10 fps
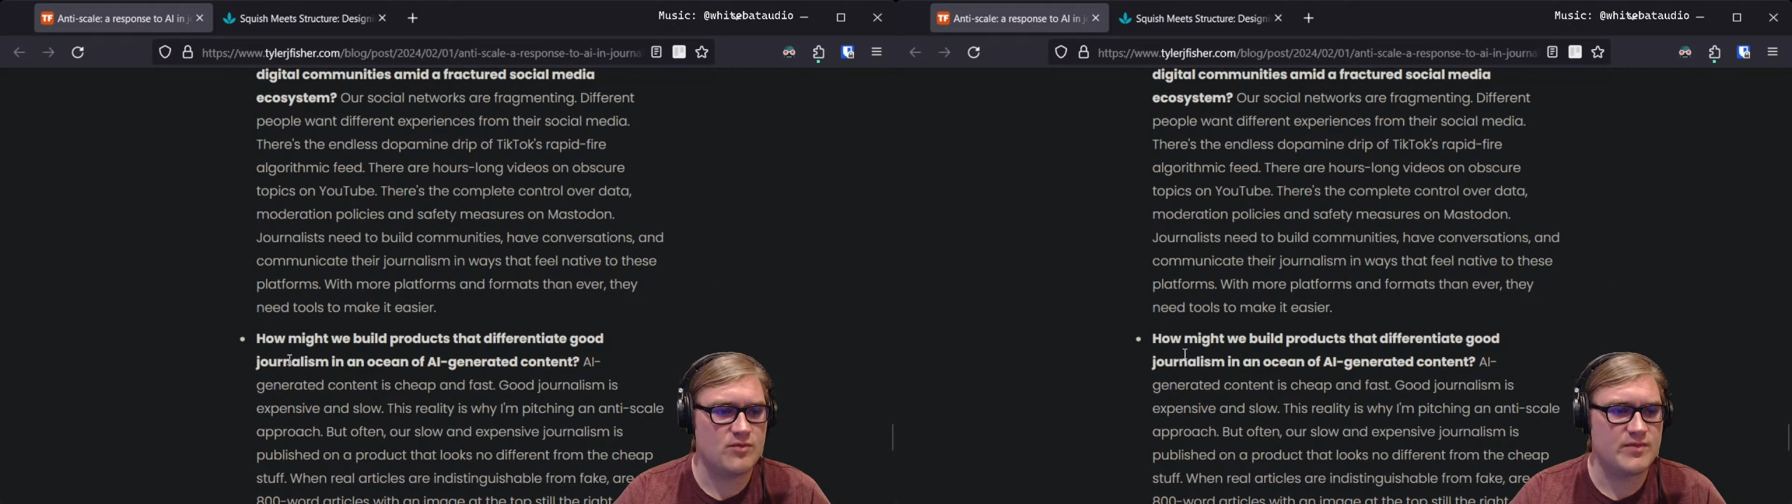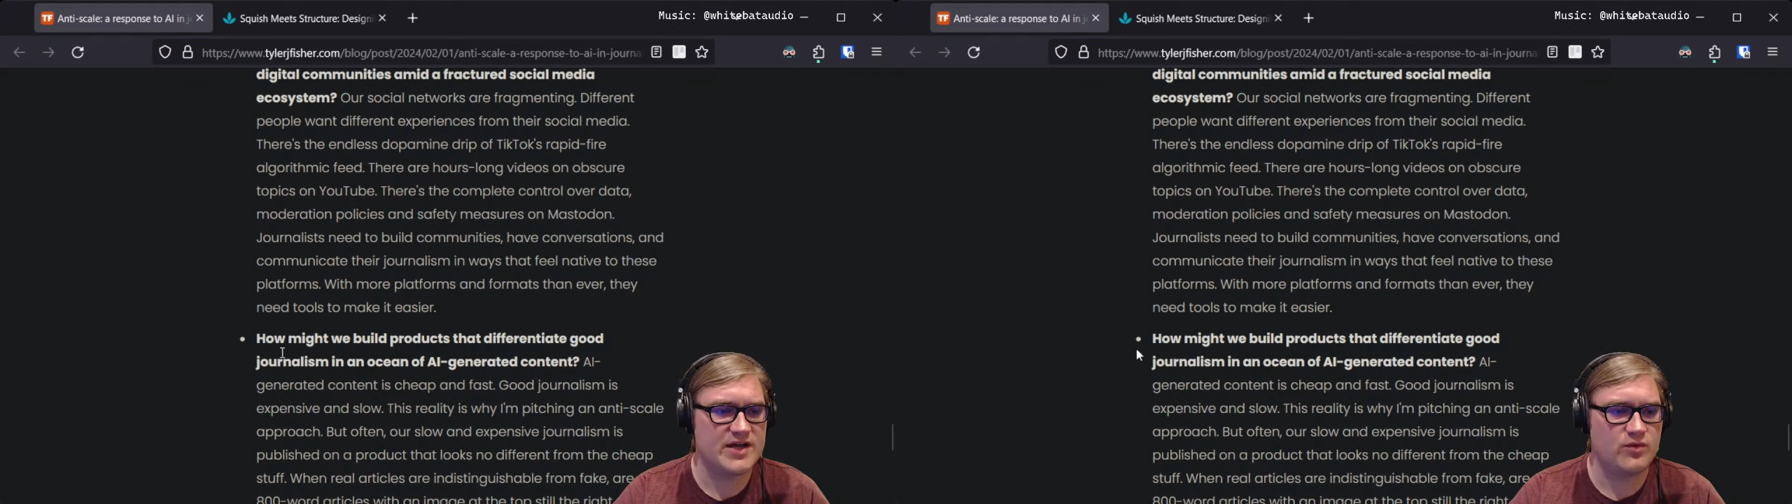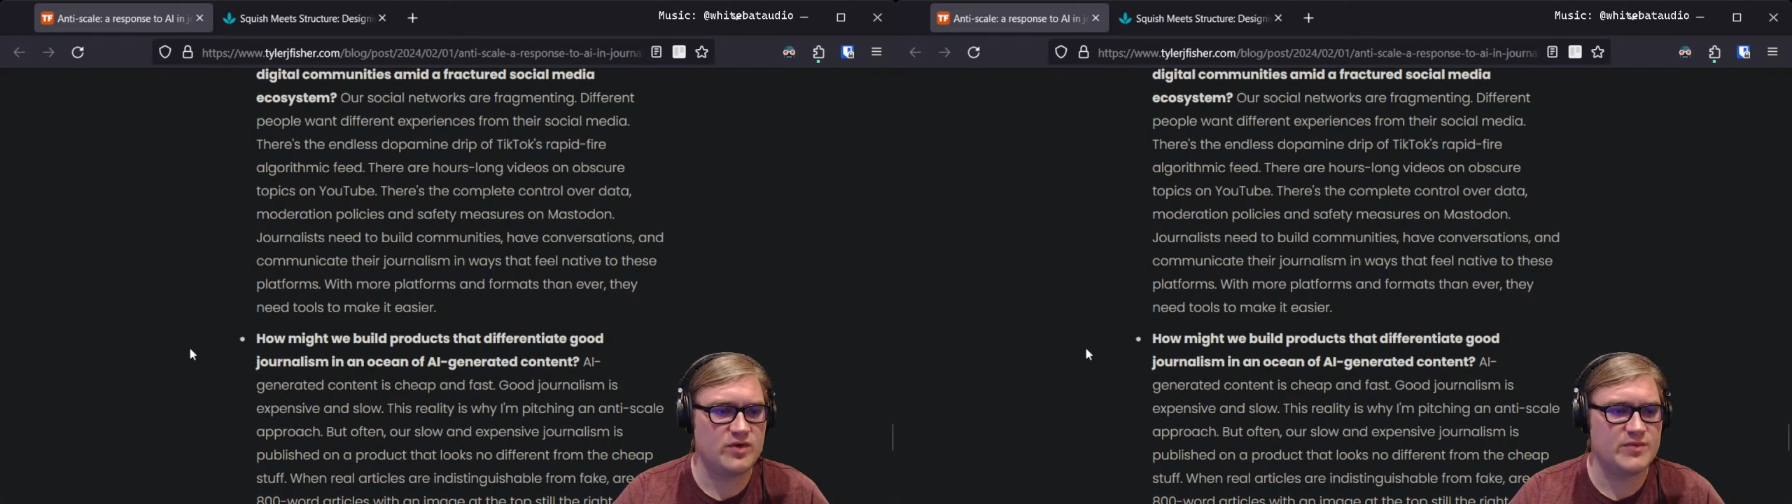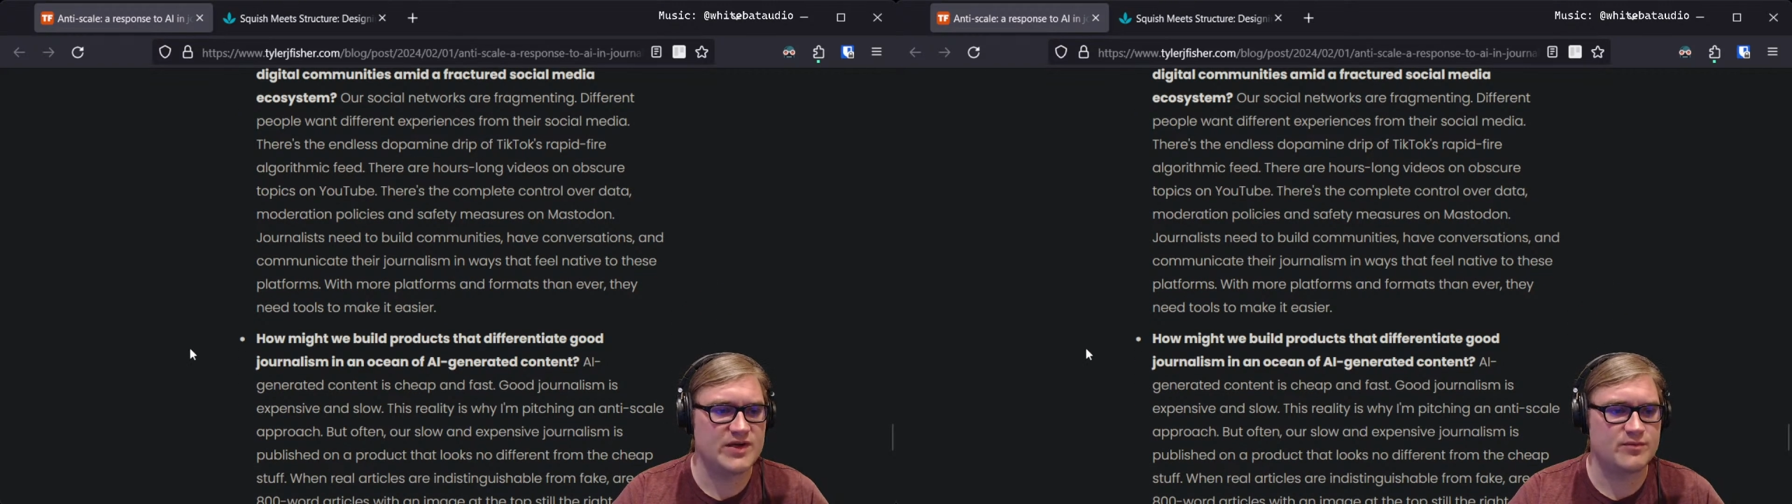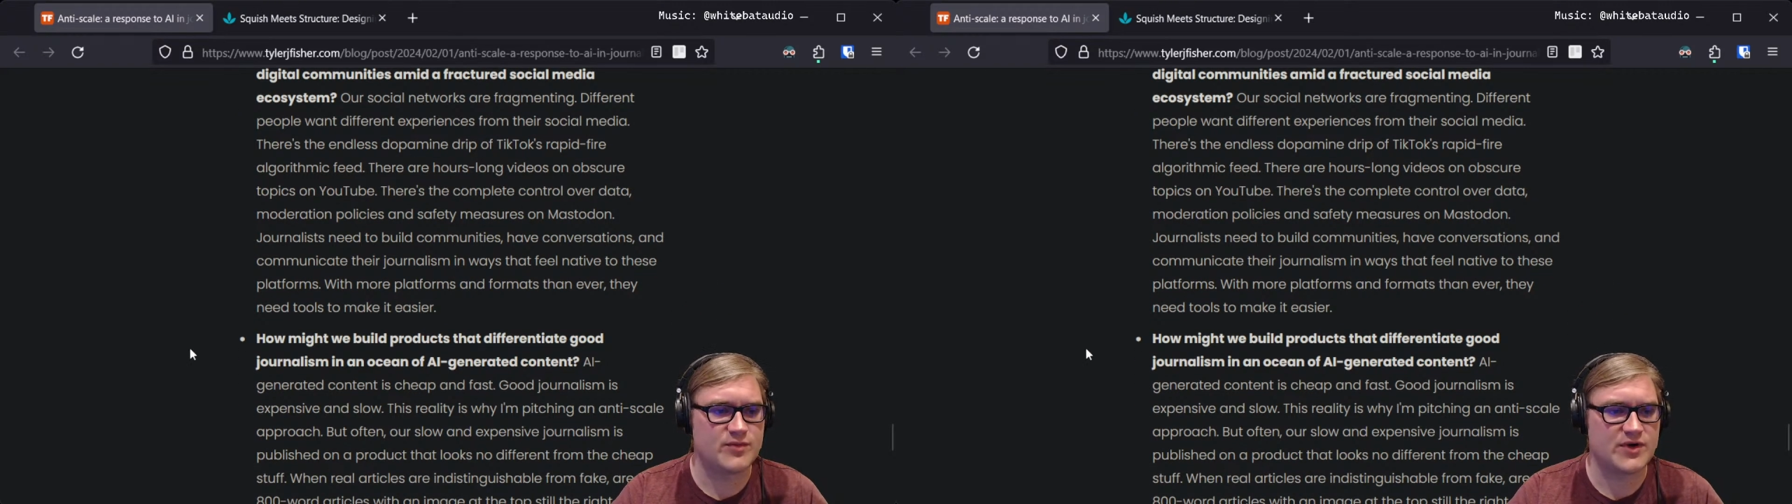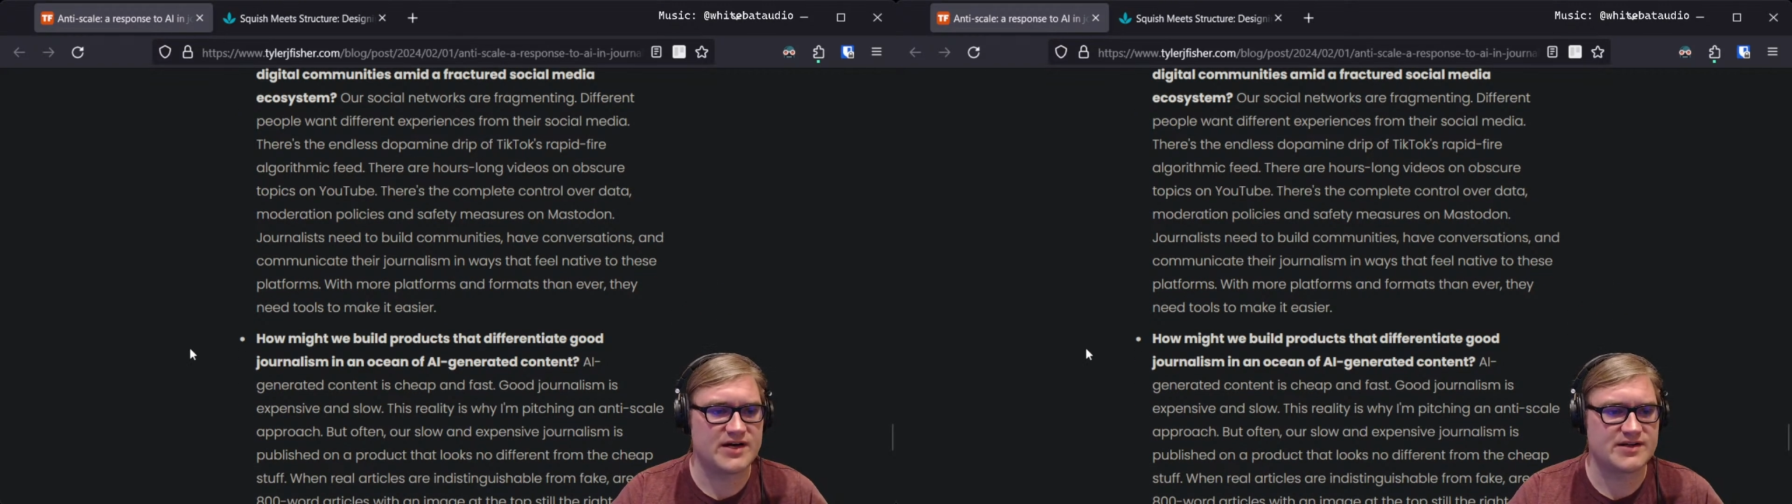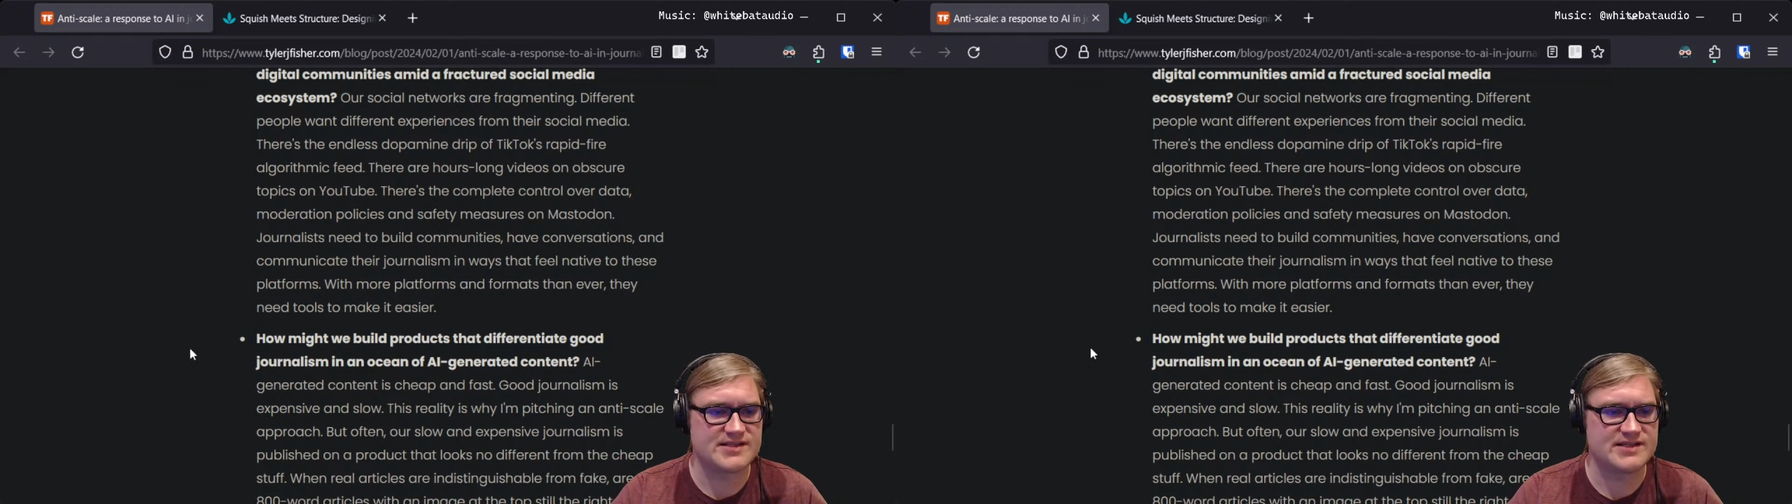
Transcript: might we build products